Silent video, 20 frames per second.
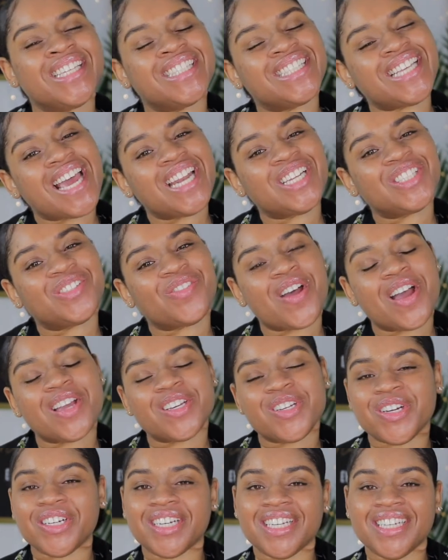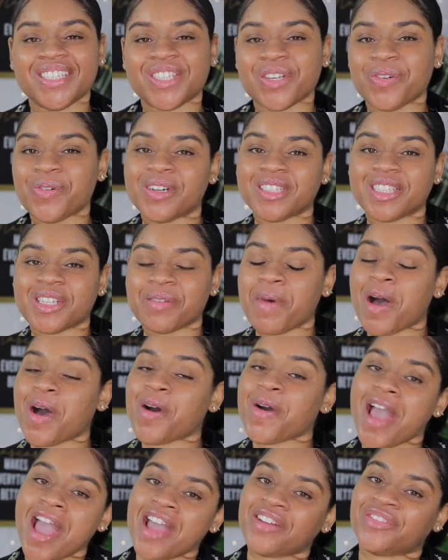satisfying your needs and wants about
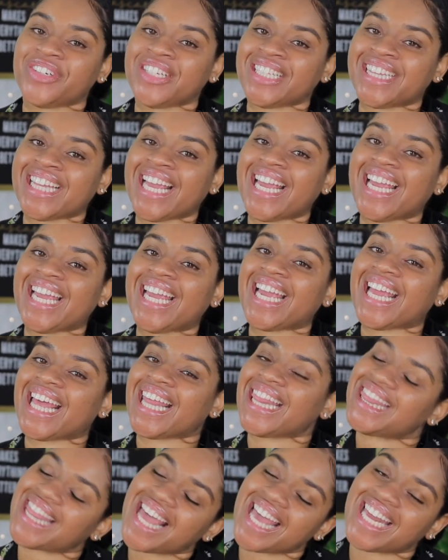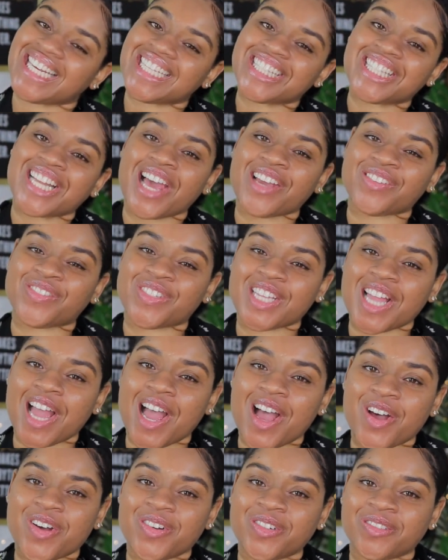everything that is
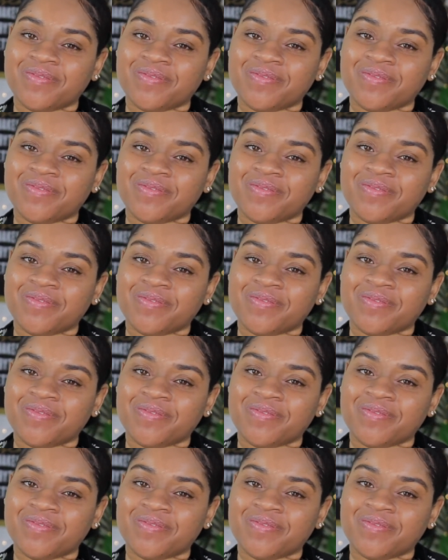lifestyle.